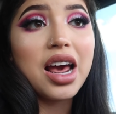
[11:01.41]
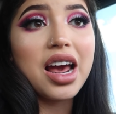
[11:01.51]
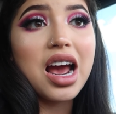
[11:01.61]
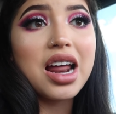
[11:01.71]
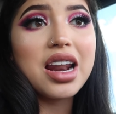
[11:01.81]

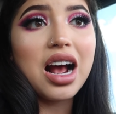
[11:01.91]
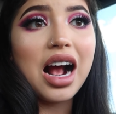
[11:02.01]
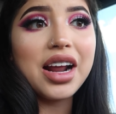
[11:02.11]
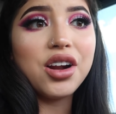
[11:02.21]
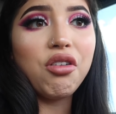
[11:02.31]
and
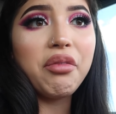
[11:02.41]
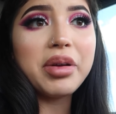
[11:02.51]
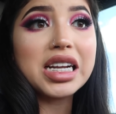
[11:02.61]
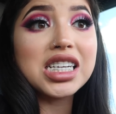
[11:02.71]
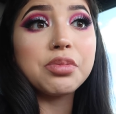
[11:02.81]
I know
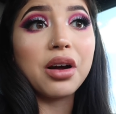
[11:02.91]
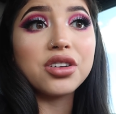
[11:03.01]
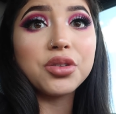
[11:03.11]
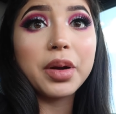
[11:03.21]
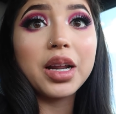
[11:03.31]
everybody's
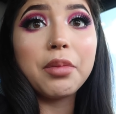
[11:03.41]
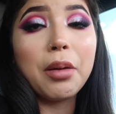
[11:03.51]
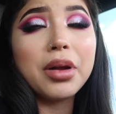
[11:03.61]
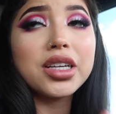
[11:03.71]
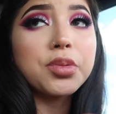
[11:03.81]
sponsored by them.
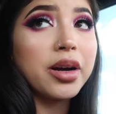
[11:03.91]
I'm not